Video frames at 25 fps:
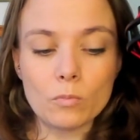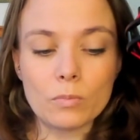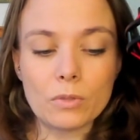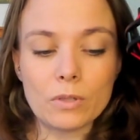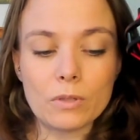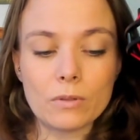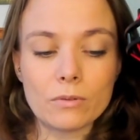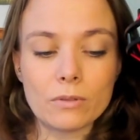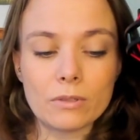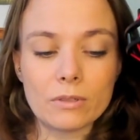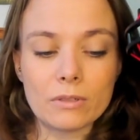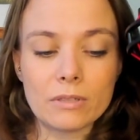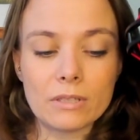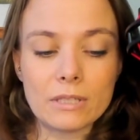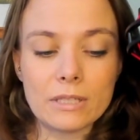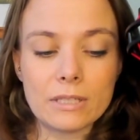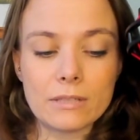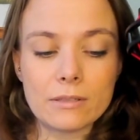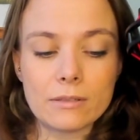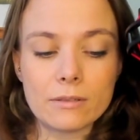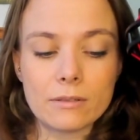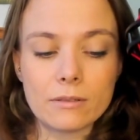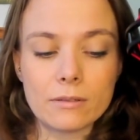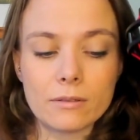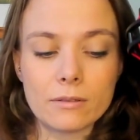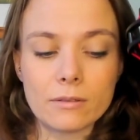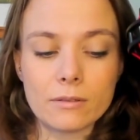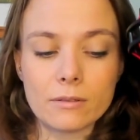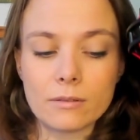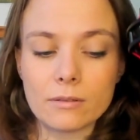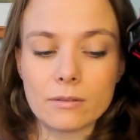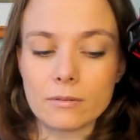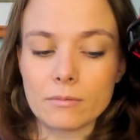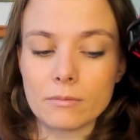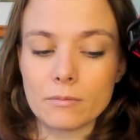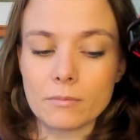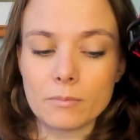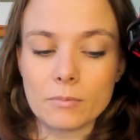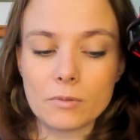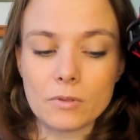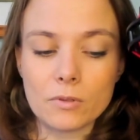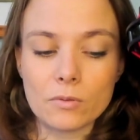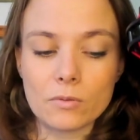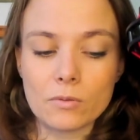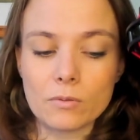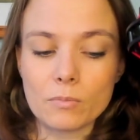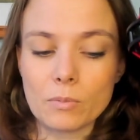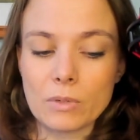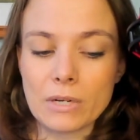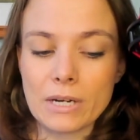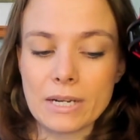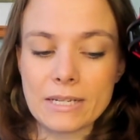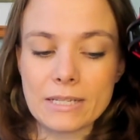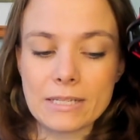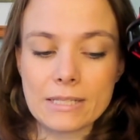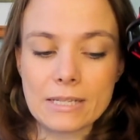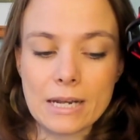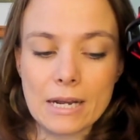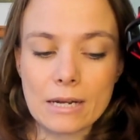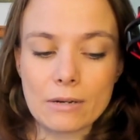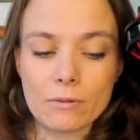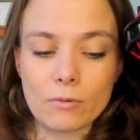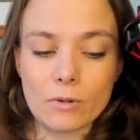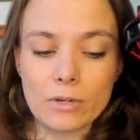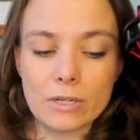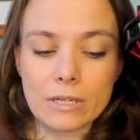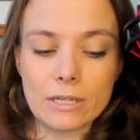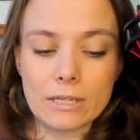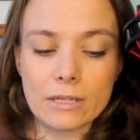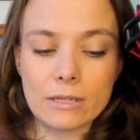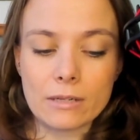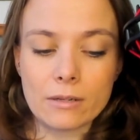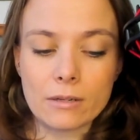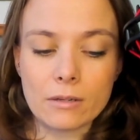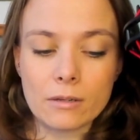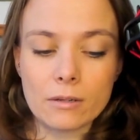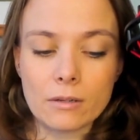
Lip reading: because I need to place that one in,